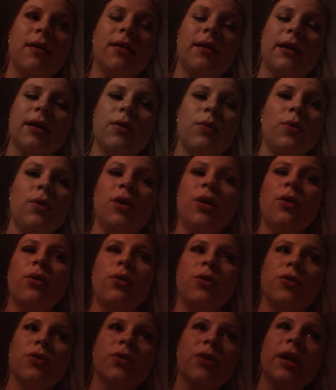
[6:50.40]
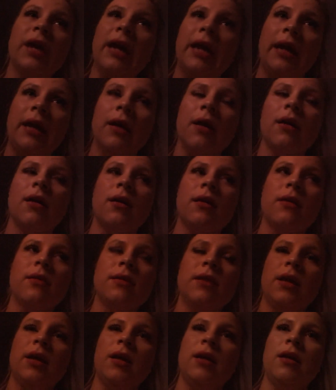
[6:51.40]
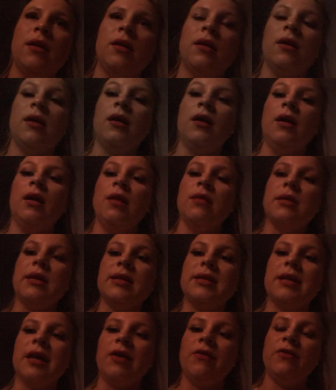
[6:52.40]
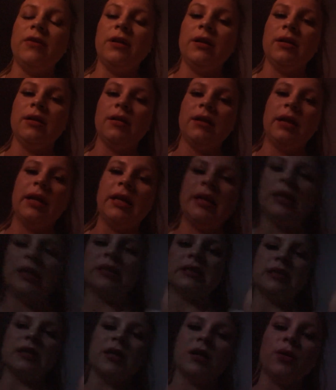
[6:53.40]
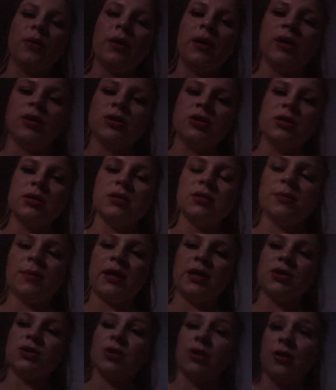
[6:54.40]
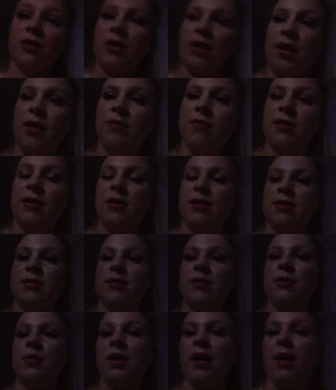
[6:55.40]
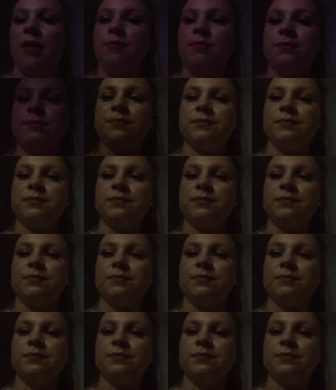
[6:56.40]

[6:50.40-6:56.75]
like 103, then they definitely need to go in just to make sure that everything's okay.